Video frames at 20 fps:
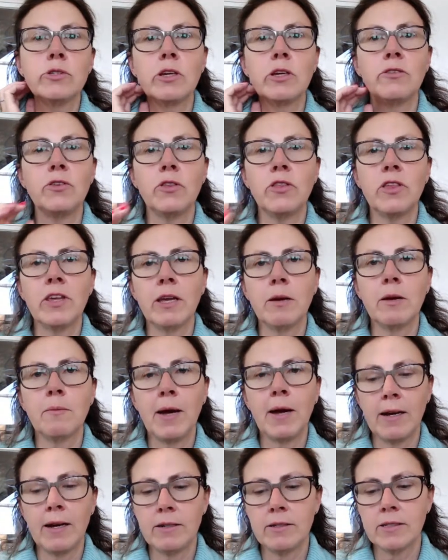if you think
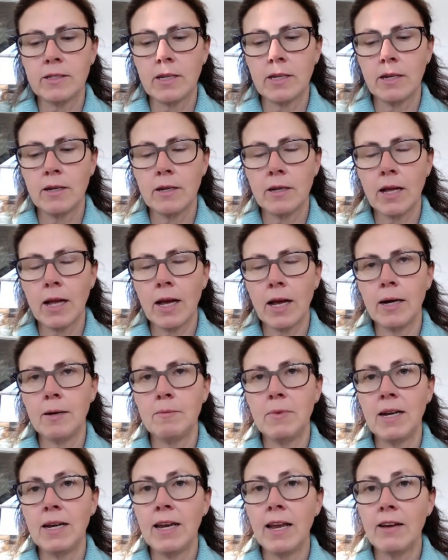about
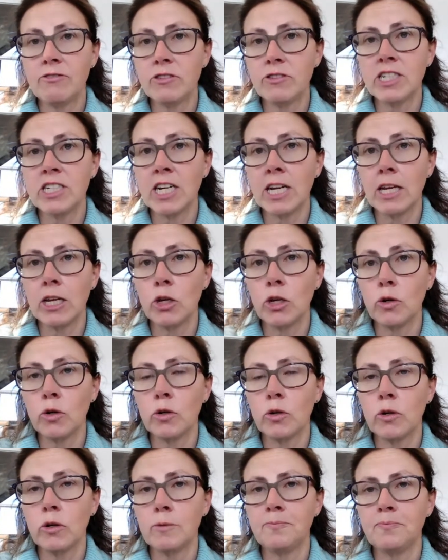leveraging
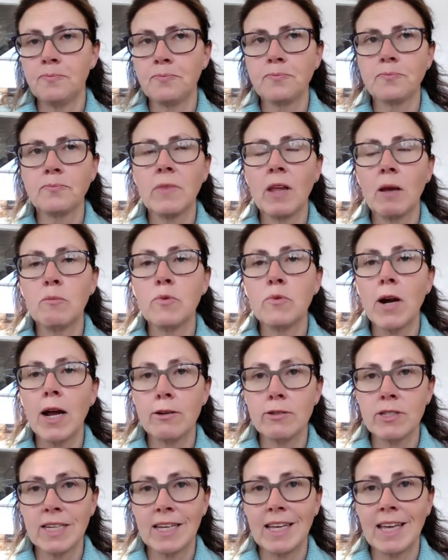your
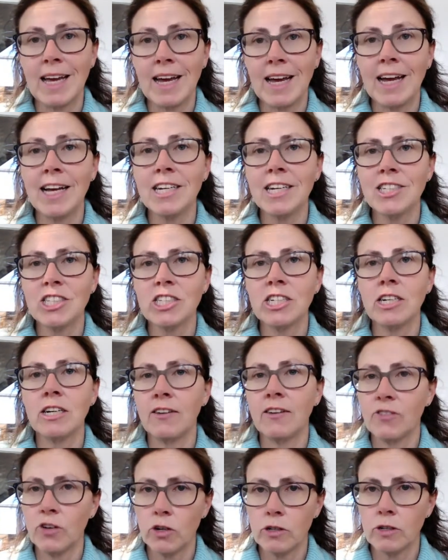browser cache,
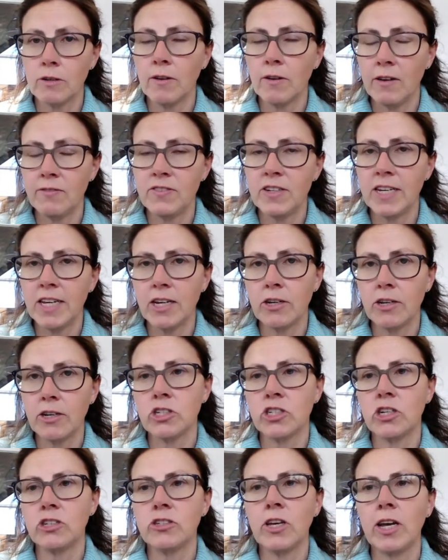I've got a video that
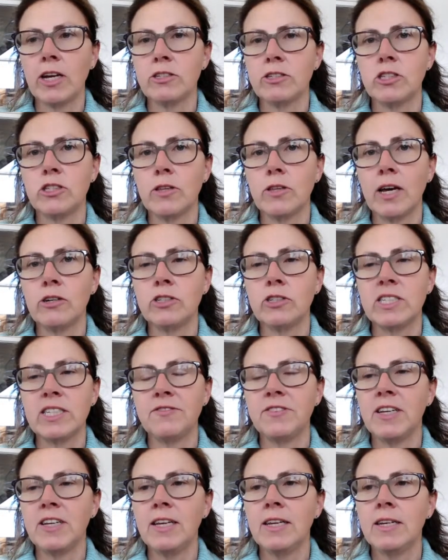shows you how to do that on
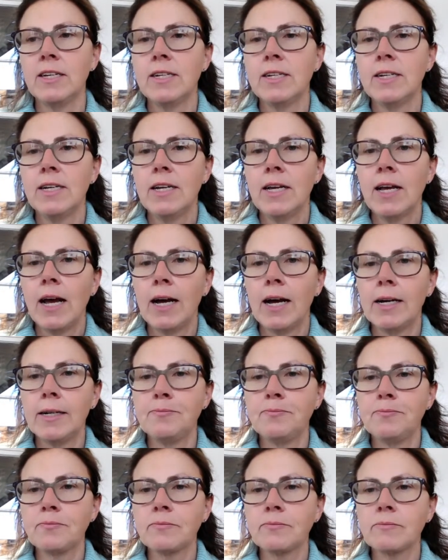Divi,
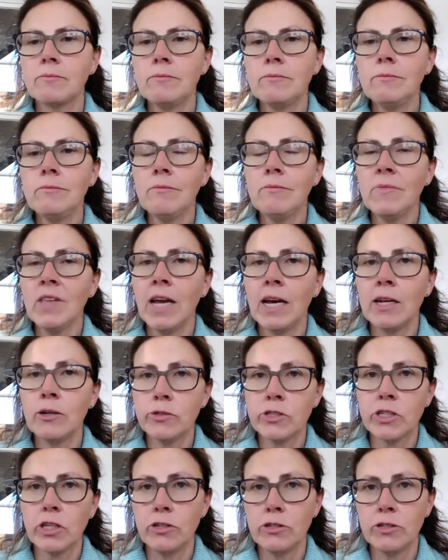and
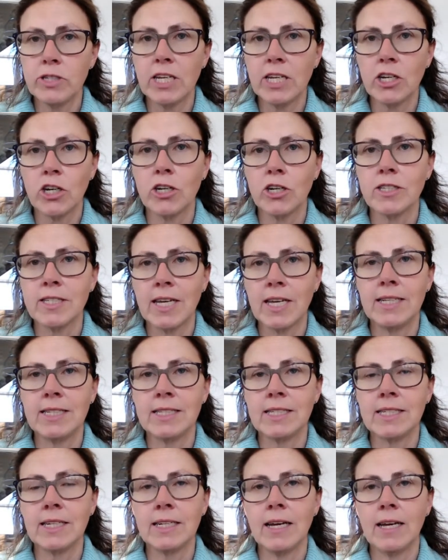also using a
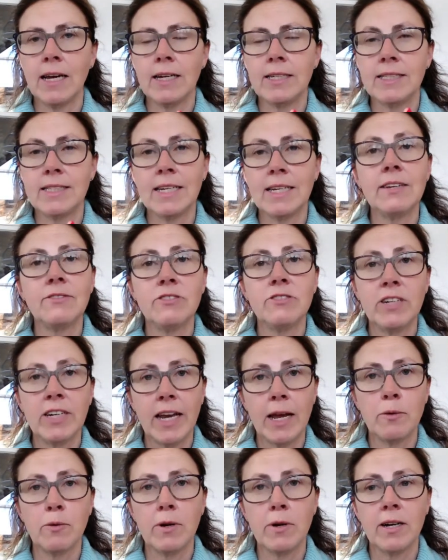content delivery
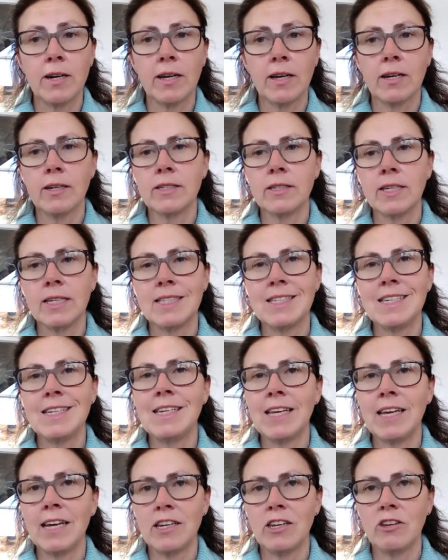network, a
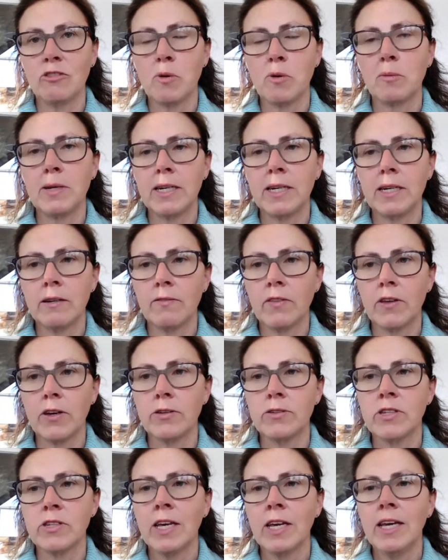CDN, you've probably heard of
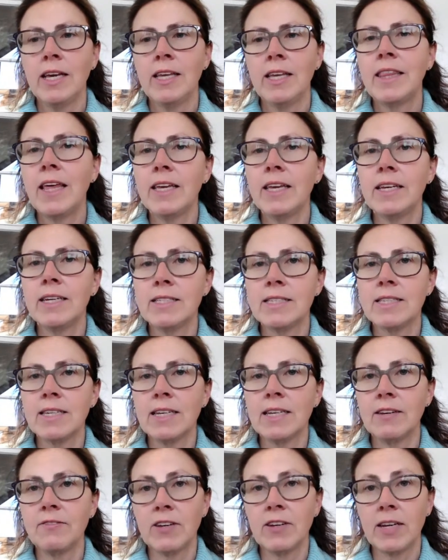those. They can
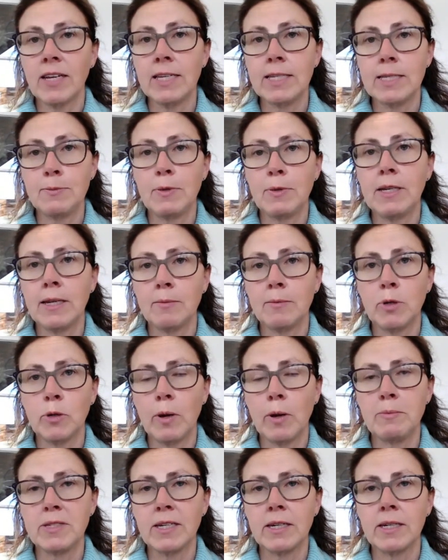significantly speed up your
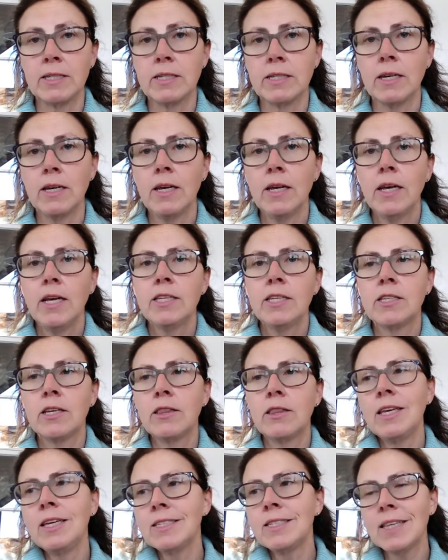website. So
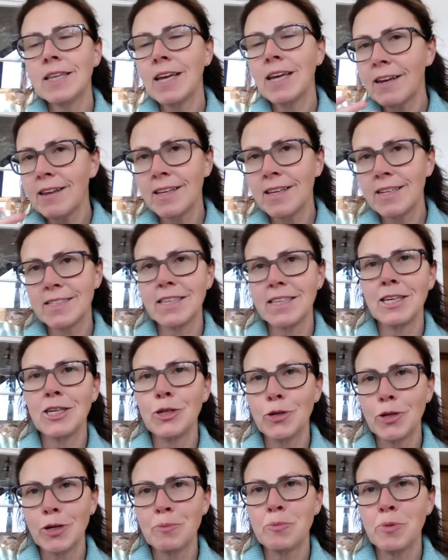these are the kind of things that
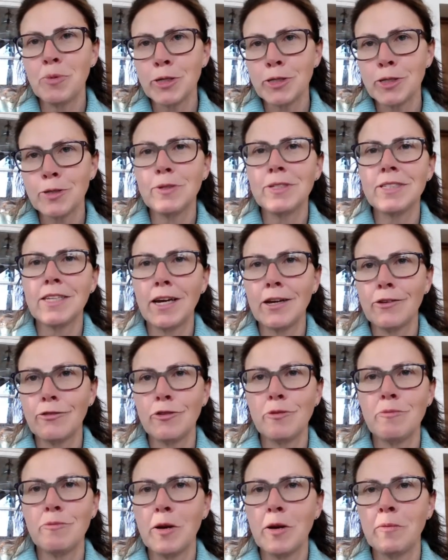you can put to one side for a
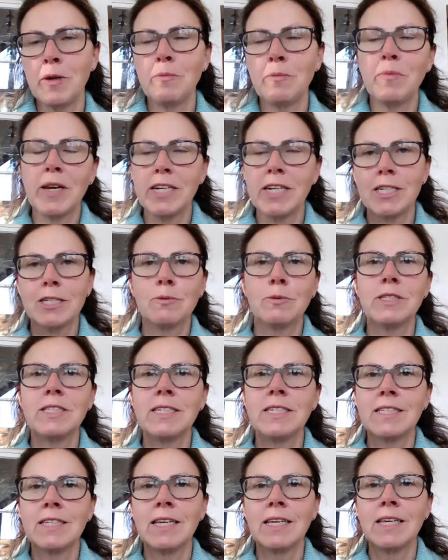moment, but I just
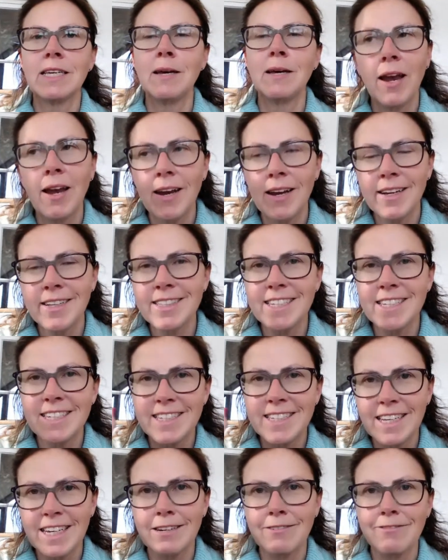wanted to plant a
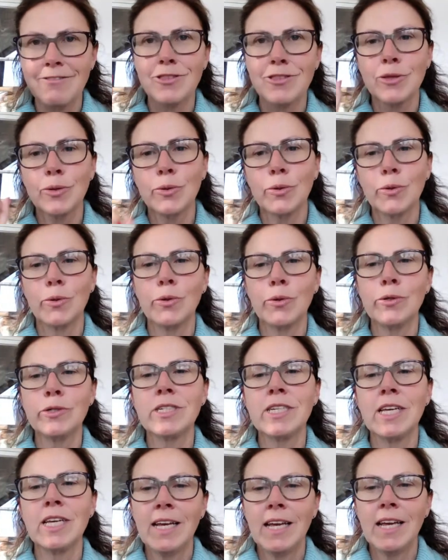seed of thought
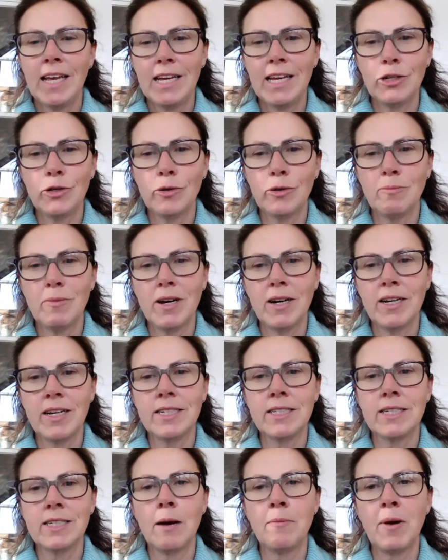in your
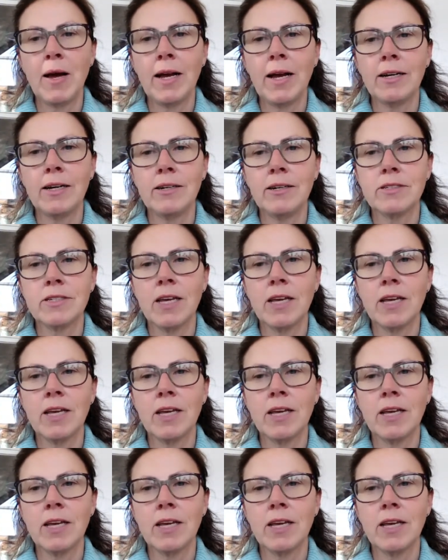mind about